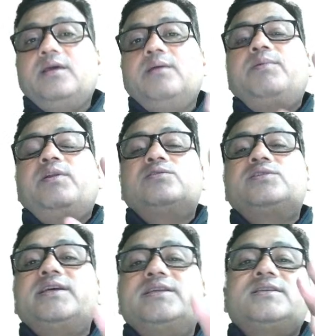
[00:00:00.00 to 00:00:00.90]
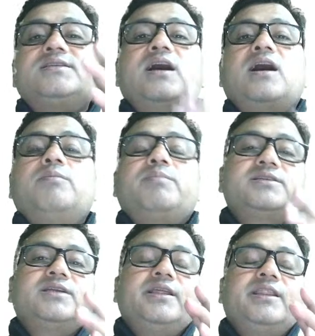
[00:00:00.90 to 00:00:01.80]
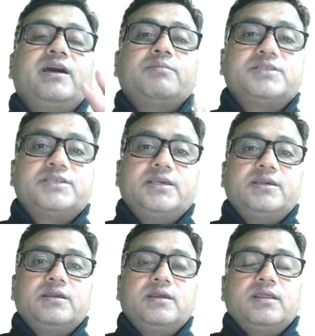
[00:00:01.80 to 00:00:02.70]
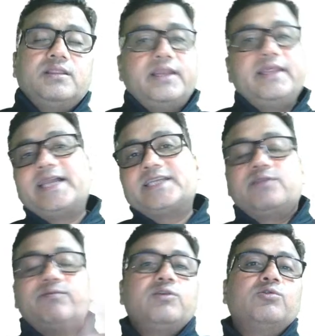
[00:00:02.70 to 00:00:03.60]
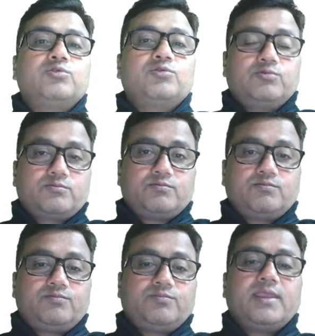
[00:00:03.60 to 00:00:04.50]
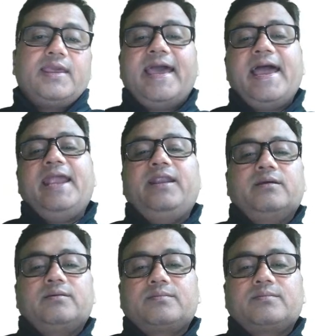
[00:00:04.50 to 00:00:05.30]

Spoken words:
peroxidases are present in RBC, the reaction will go through, and